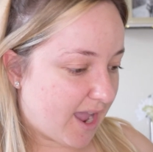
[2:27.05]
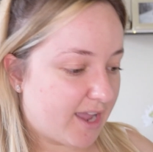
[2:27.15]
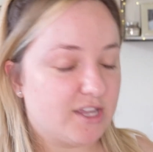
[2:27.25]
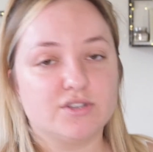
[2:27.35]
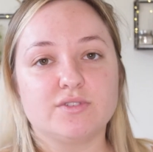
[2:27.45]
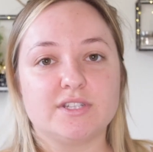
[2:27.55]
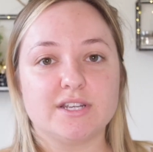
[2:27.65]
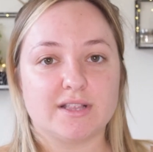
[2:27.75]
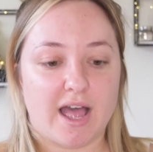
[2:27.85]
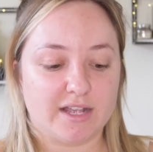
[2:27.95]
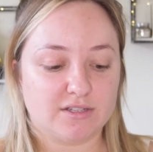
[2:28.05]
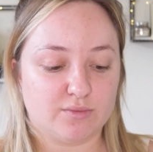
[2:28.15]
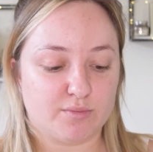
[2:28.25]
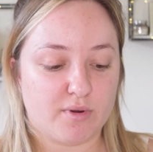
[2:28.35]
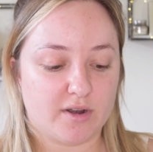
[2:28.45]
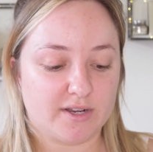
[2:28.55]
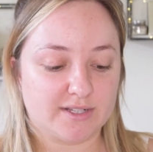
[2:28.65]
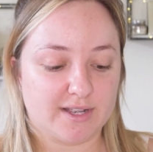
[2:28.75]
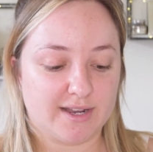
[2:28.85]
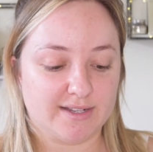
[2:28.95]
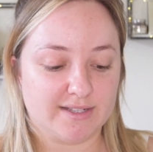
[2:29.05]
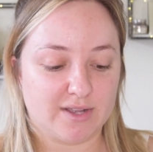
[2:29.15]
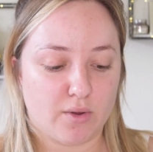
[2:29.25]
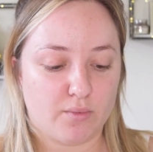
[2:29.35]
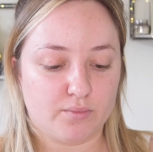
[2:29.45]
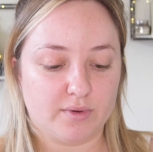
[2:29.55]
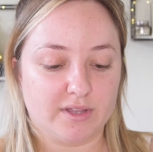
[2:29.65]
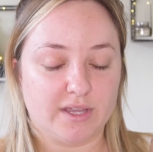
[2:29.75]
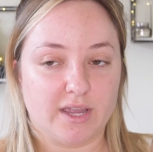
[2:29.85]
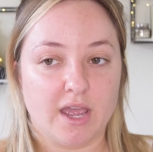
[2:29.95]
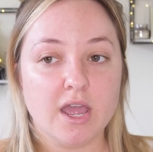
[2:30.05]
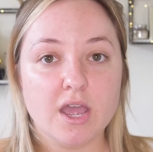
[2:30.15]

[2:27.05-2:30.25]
I used it last with products that I don't really